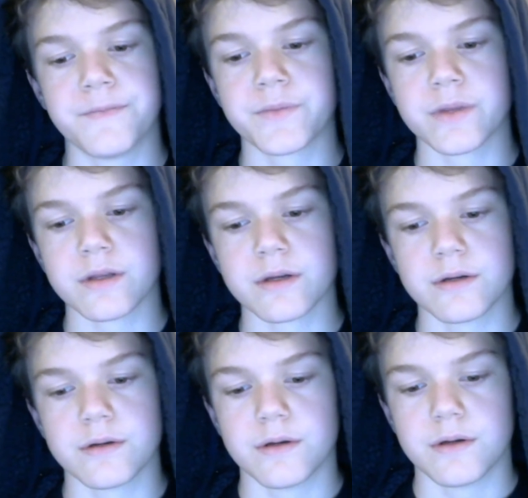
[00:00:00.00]

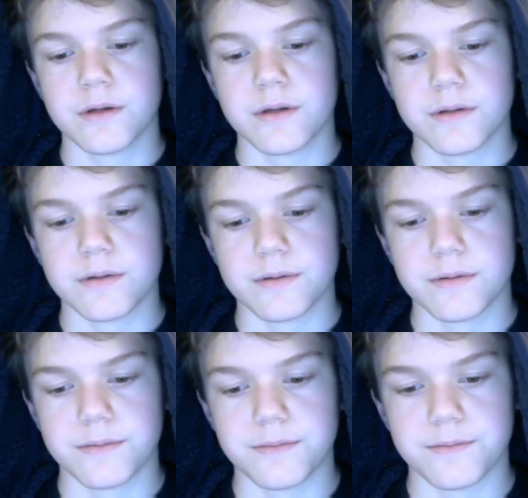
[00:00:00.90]

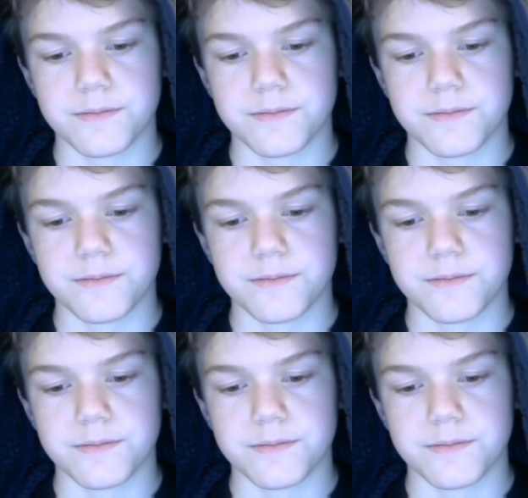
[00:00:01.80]
Nothing is said.